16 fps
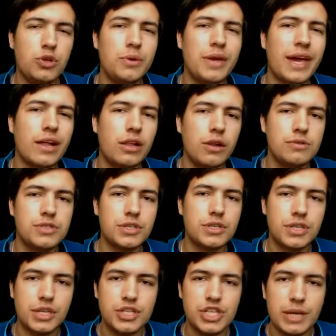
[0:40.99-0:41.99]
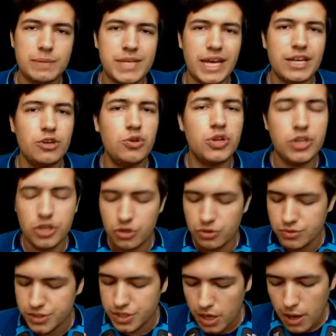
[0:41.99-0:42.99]
You get closer to the chipset, you can
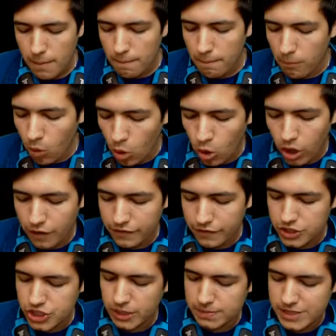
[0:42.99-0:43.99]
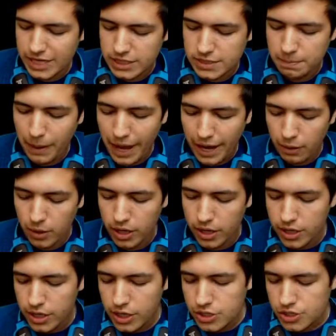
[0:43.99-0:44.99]
use more of the chipset's power.